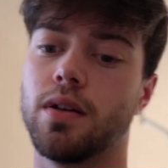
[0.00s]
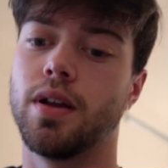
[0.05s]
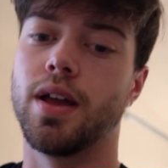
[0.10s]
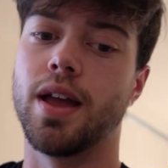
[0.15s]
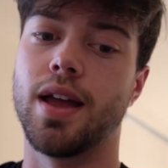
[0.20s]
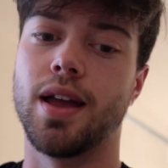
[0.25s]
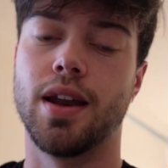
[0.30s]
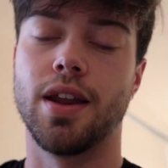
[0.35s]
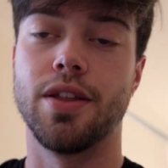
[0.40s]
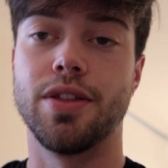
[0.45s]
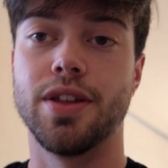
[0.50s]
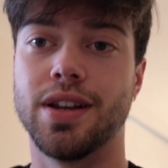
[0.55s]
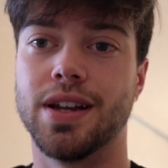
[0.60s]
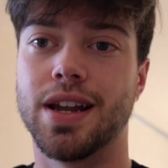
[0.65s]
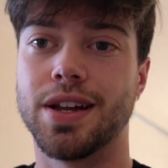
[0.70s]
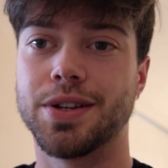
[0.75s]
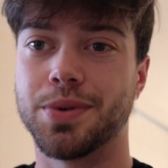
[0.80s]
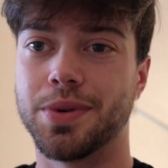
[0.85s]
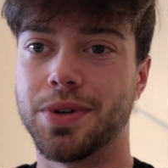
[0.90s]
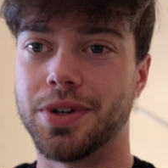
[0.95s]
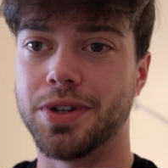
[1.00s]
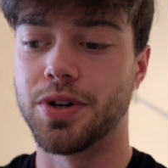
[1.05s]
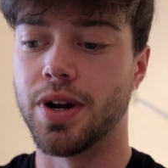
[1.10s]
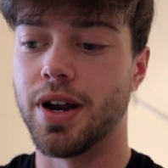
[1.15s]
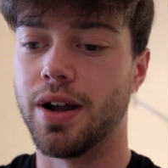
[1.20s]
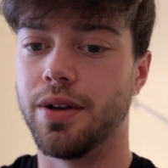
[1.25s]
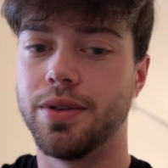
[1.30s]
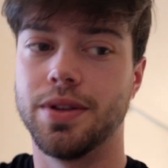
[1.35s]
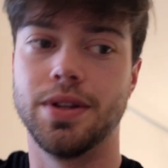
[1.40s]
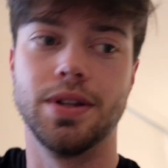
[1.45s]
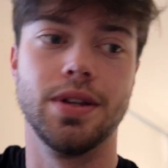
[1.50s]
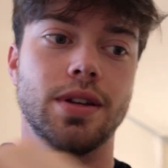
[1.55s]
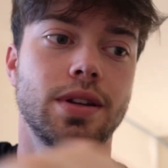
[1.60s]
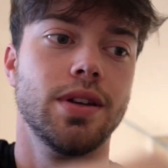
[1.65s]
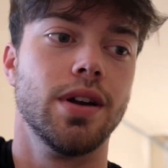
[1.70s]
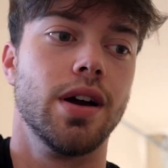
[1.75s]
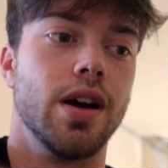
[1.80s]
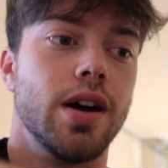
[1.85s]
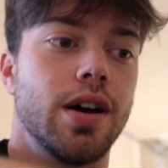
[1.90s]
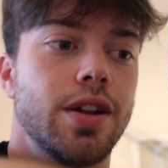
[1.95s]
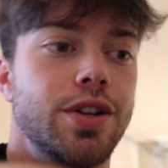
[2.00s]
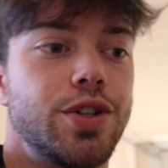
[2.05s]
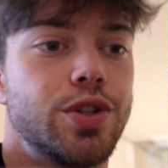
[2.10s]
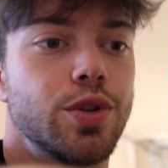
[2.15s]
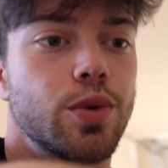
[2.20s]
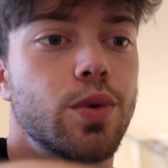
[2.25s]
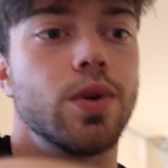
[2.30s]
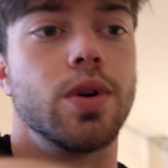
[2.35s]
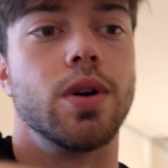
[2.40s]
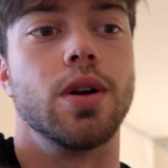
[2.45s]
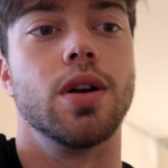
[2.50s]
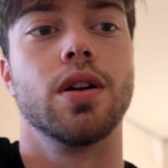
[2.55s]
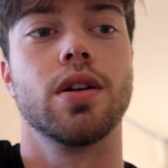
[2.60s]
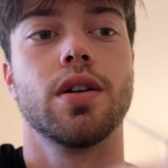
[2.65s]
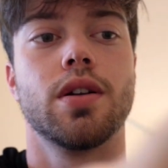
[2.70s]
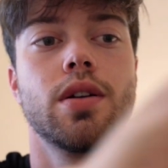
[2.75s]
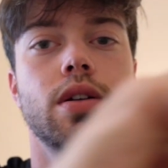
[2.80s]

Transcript: And I think next we're gonna try out the door